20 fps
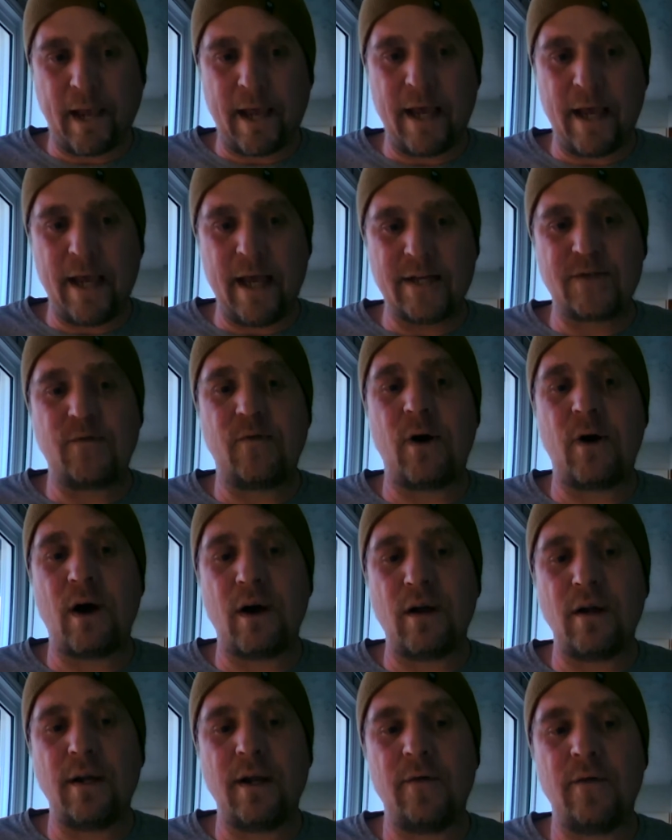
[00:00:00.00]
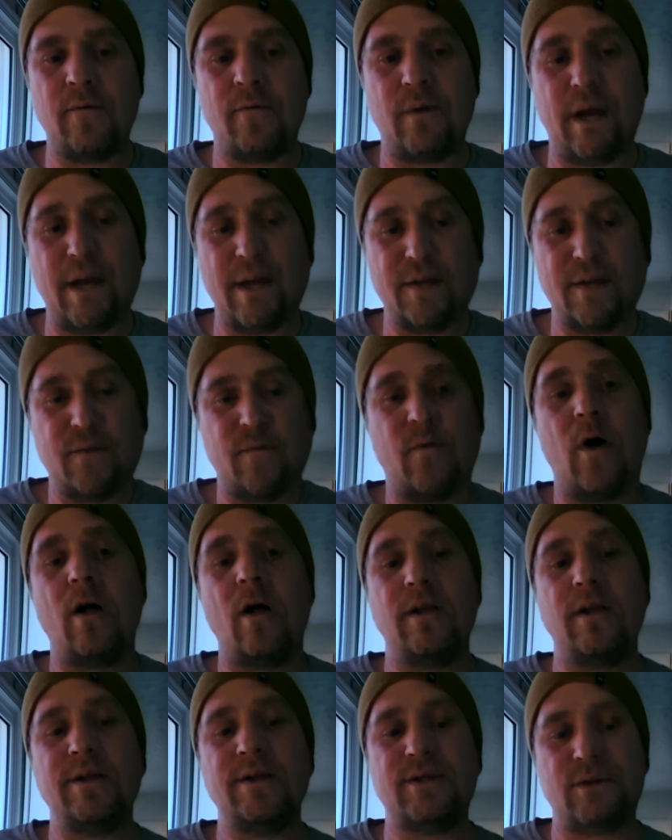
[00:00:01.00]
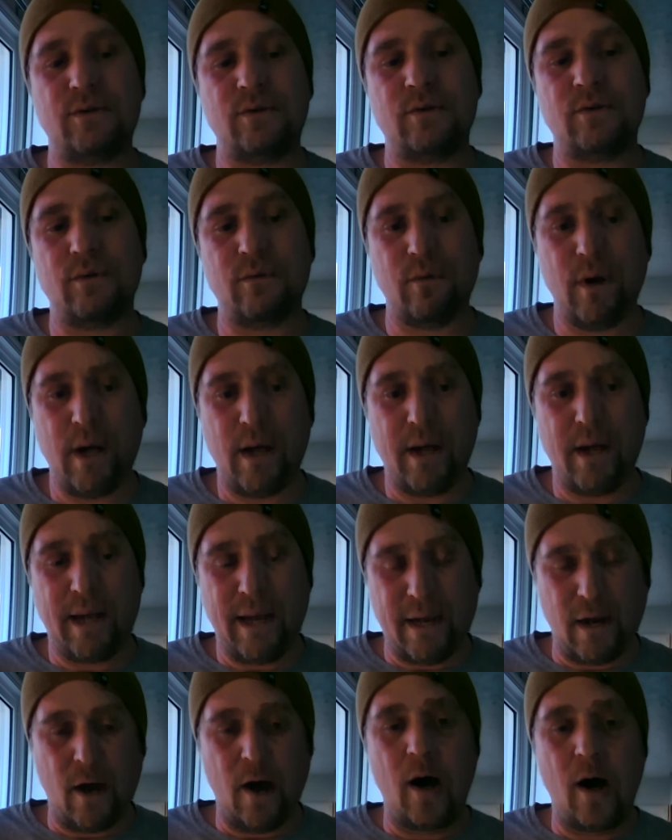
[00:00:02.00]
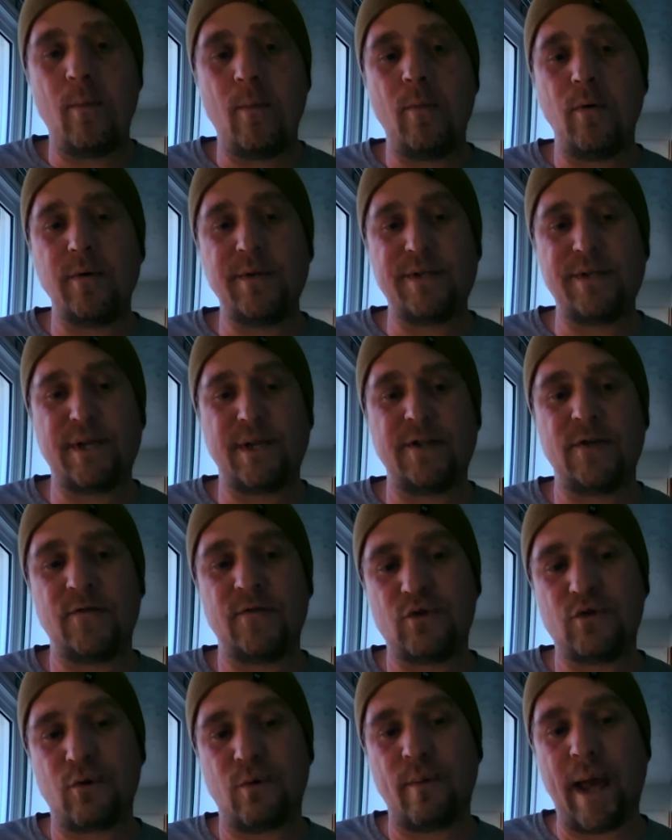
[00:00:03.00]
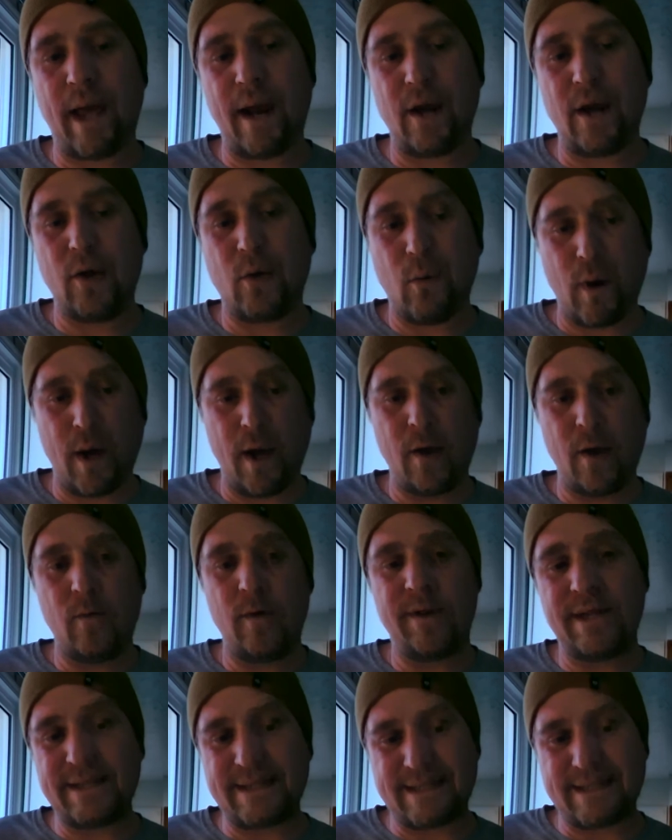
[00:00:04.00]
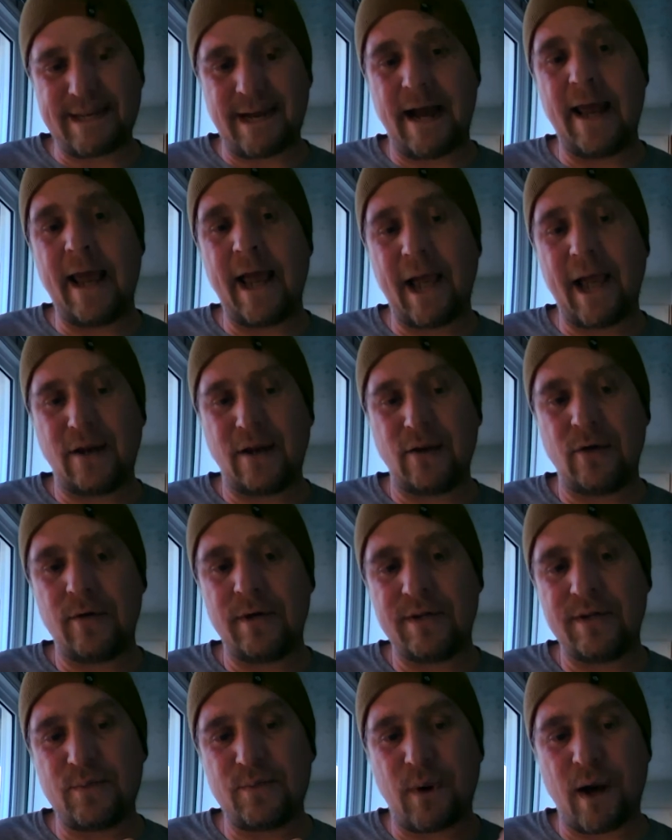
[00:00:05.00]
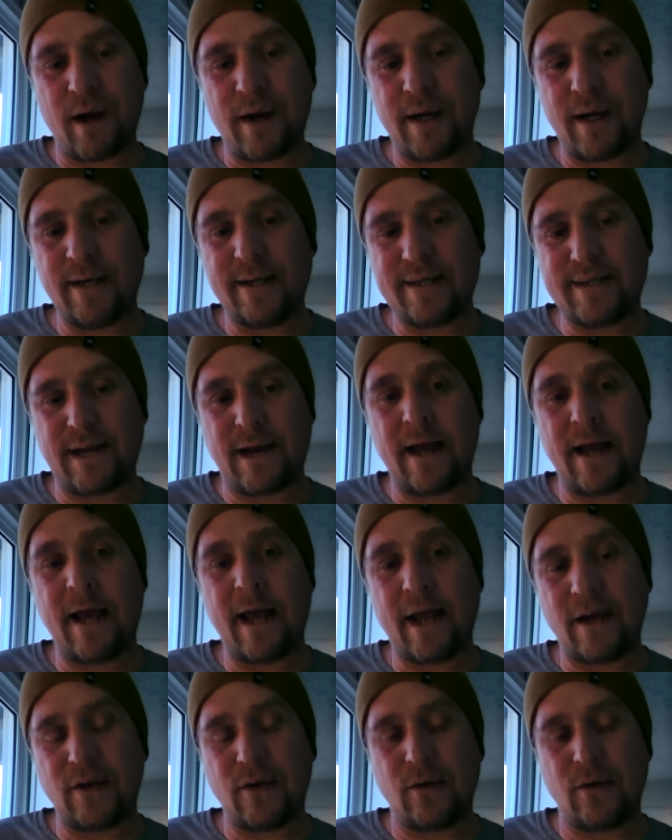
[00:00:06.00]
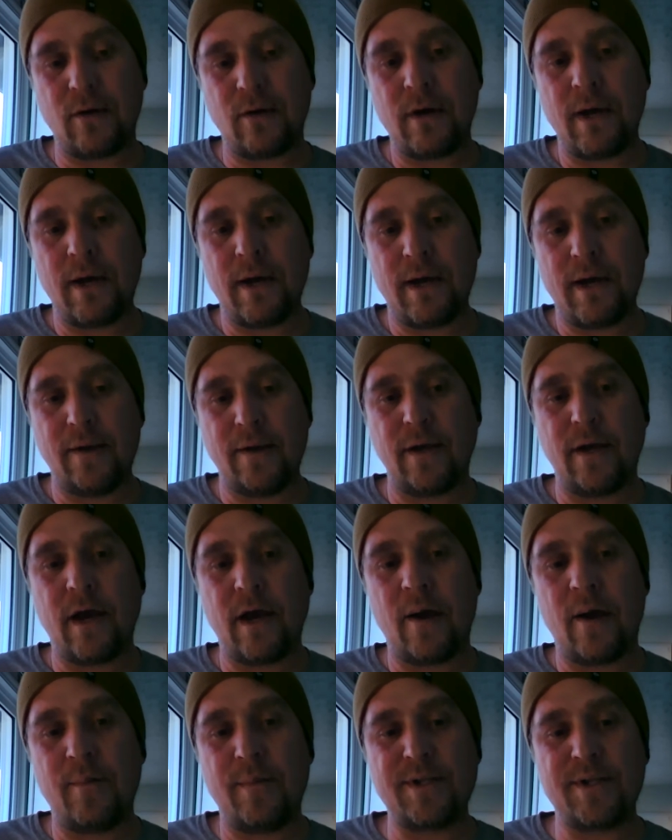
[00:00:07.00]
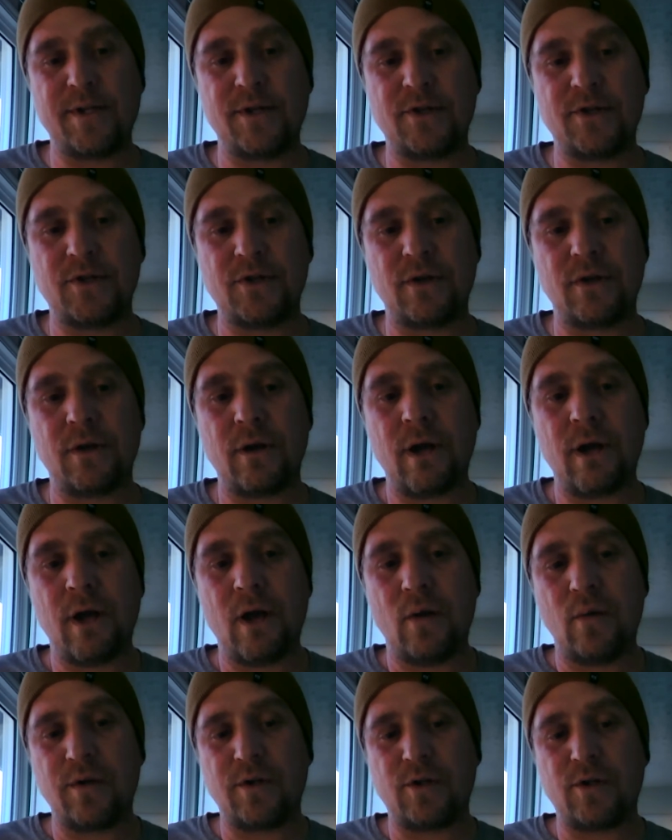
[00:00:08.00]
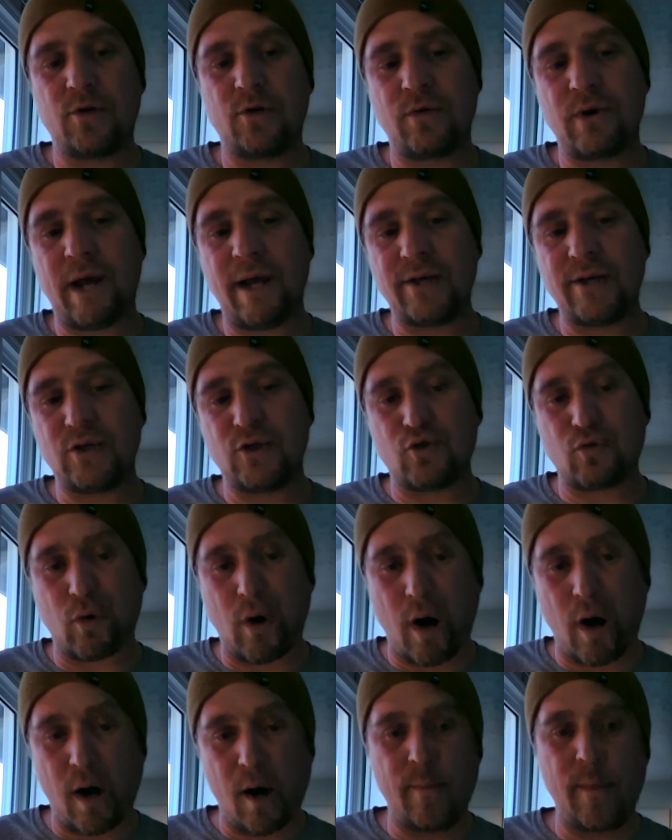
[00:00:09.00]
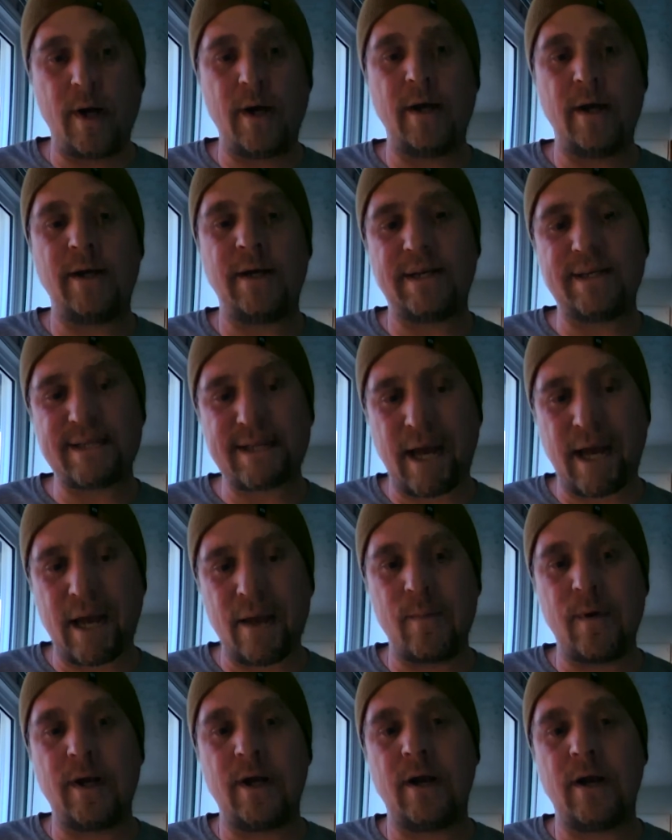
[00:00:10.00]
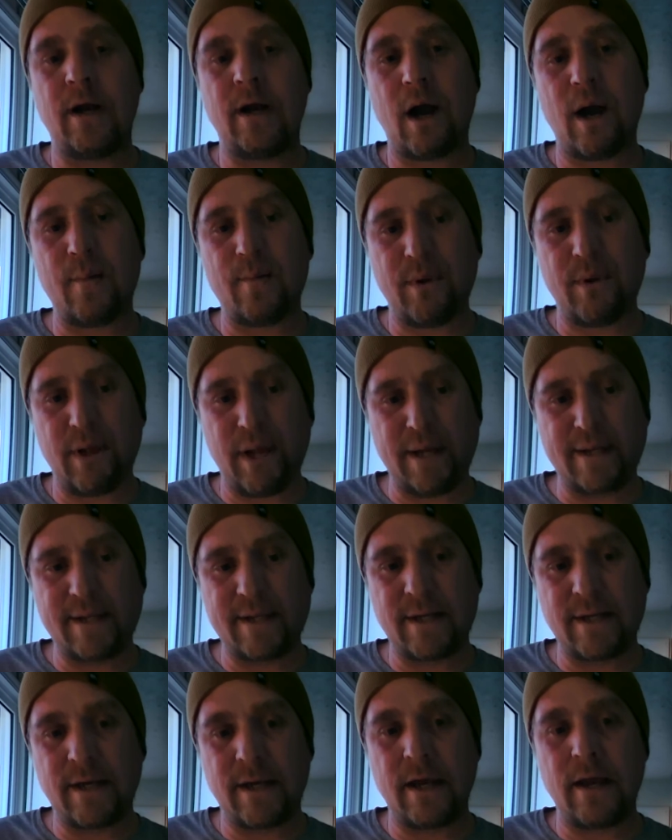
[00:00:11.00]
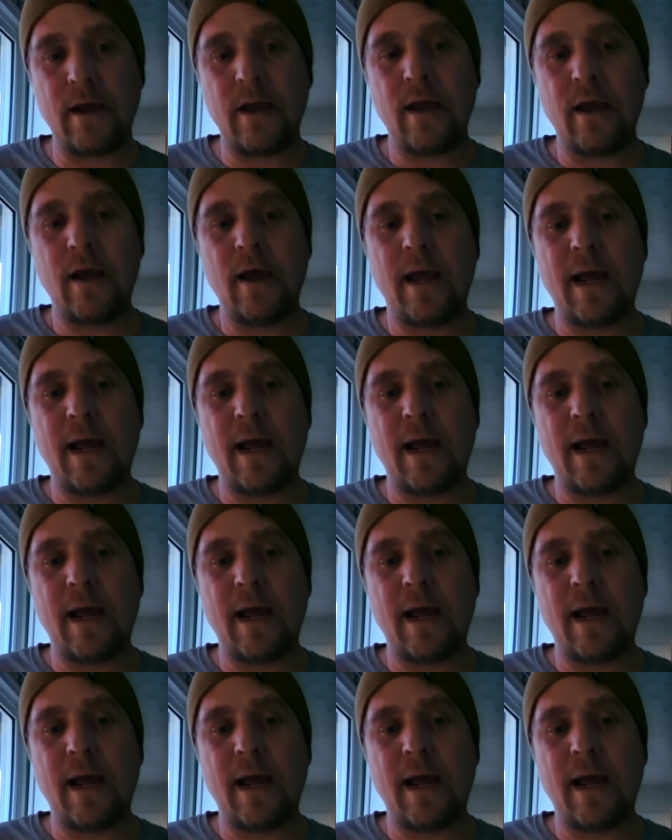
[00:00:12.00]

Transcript: he has finally he has fallen to in a humble sense of dramatic way with this diagonal his body is diagonal in the composition which creates drama and excitement and complexity